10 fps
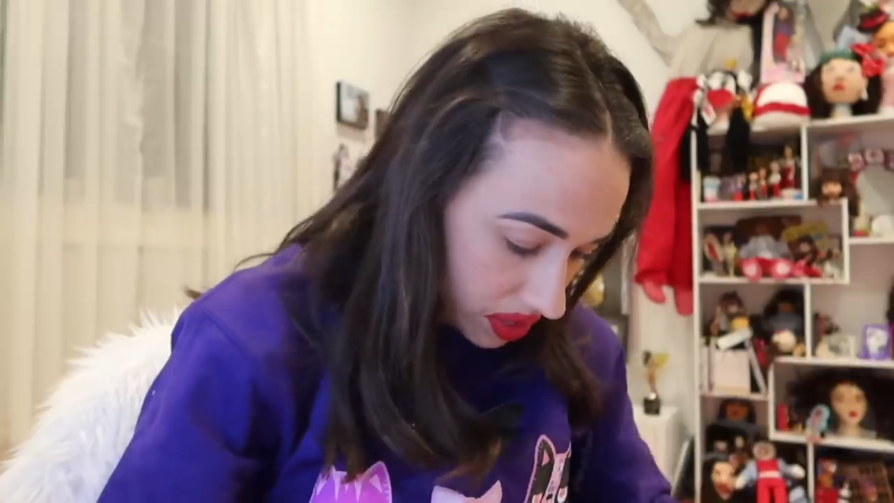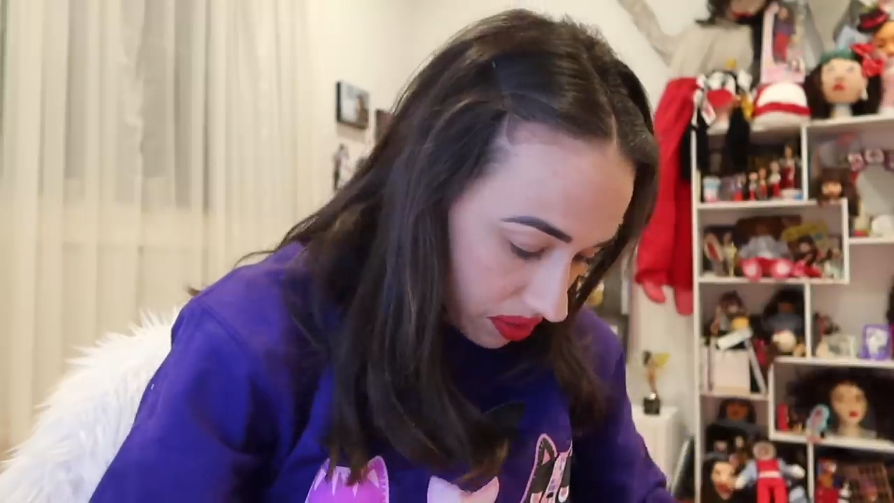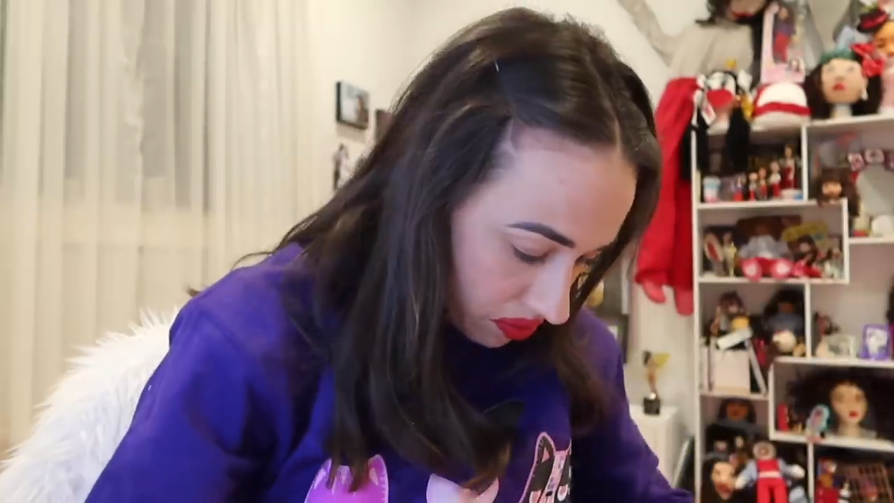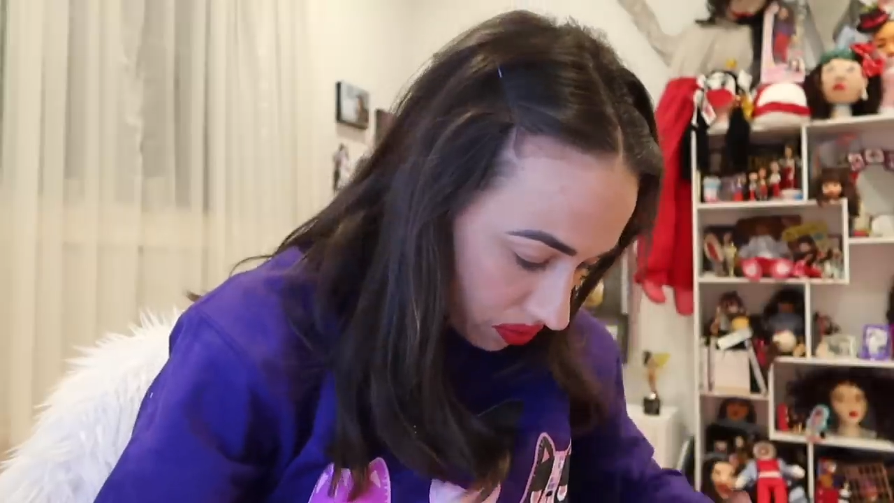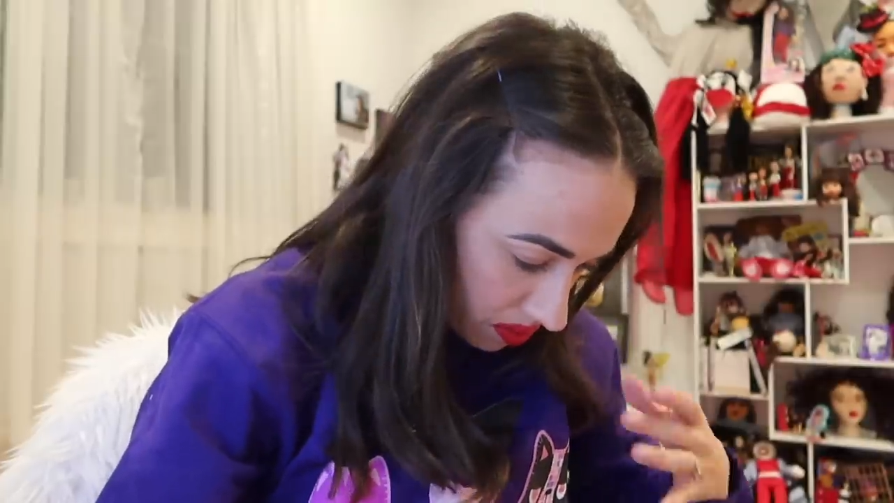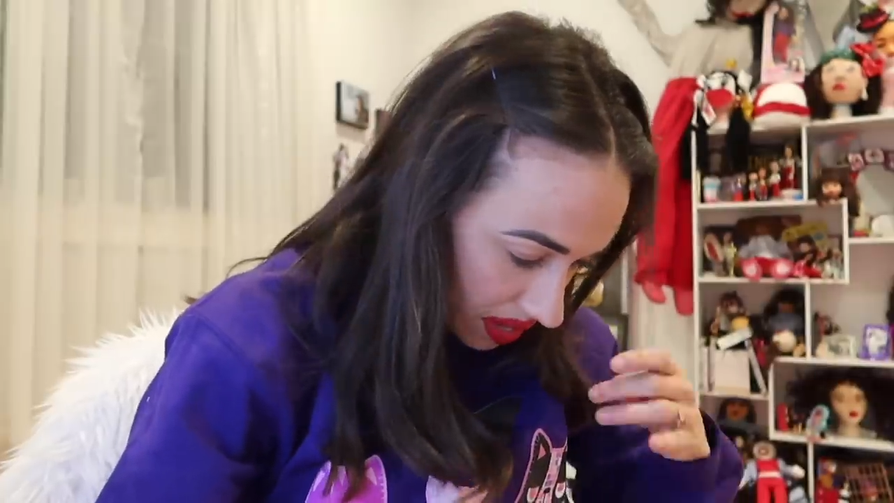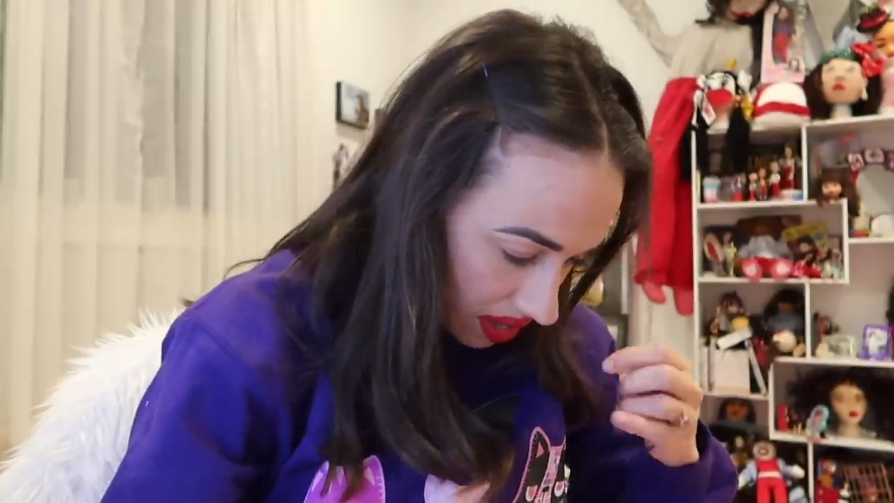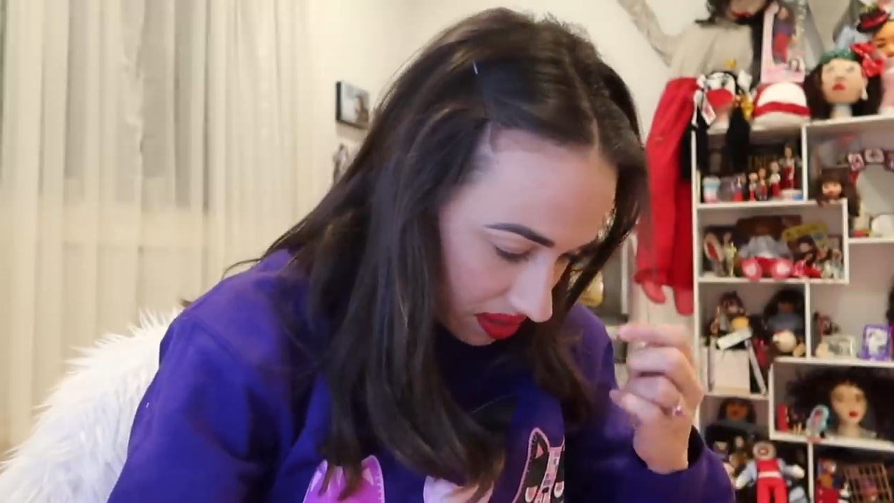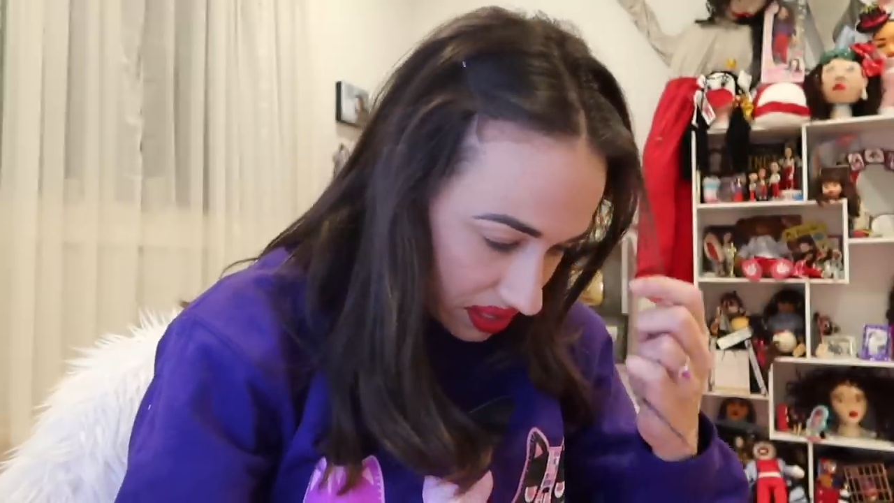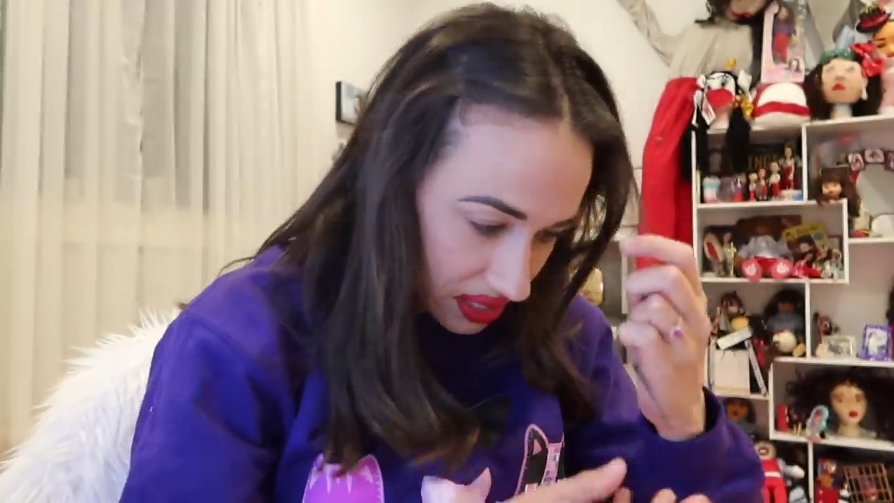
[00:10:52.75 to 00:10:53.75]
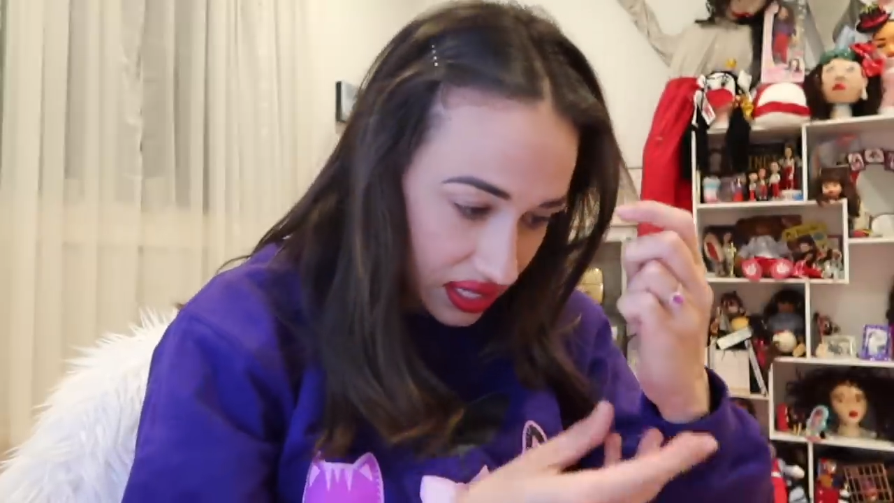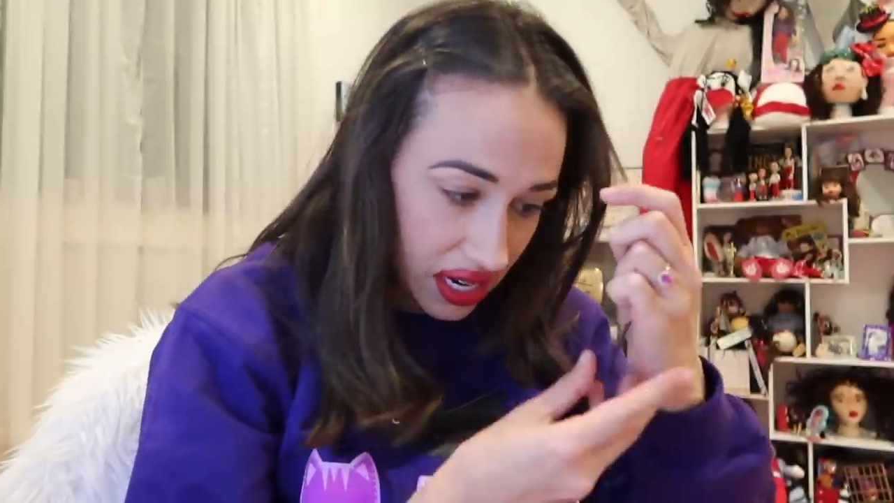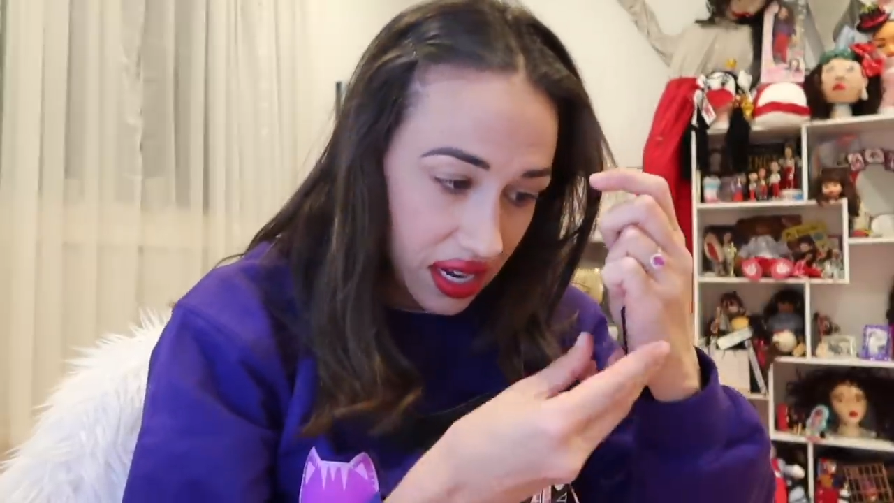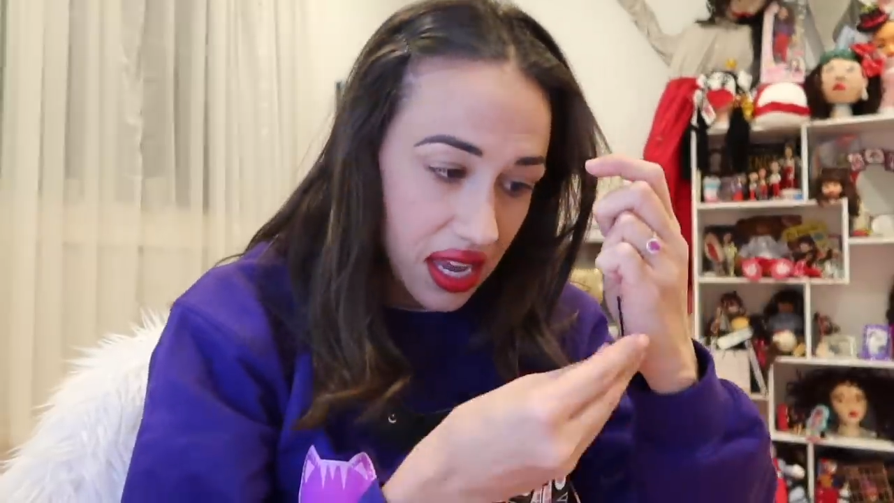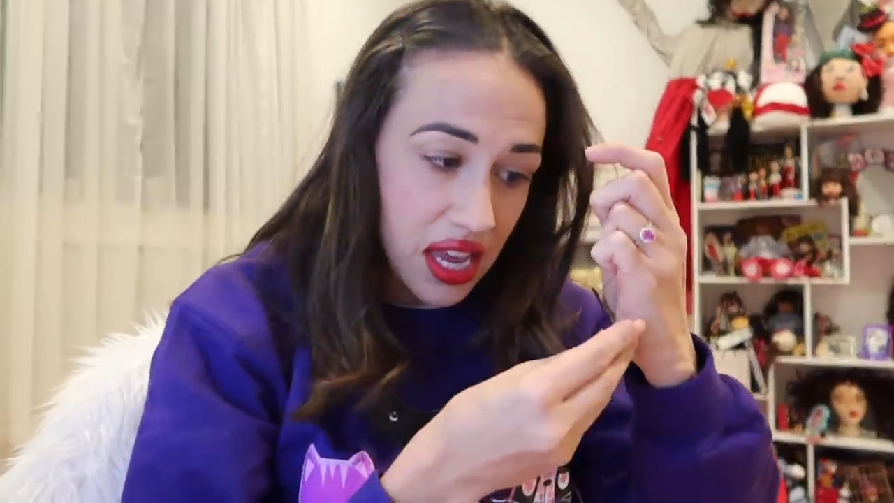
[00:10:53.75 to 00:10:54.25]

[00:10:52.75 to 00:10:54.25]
want to ruin my hair. See, it's stuck.